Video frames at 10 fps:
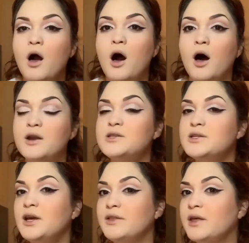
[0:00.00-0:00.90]
Honestly,
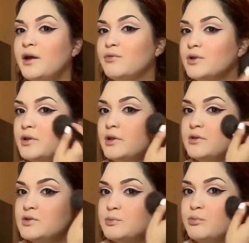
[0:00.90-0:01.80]
I think I really like
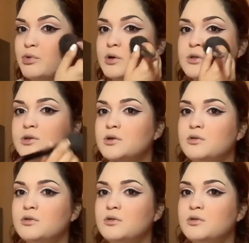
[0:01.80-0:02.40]
this bronzer.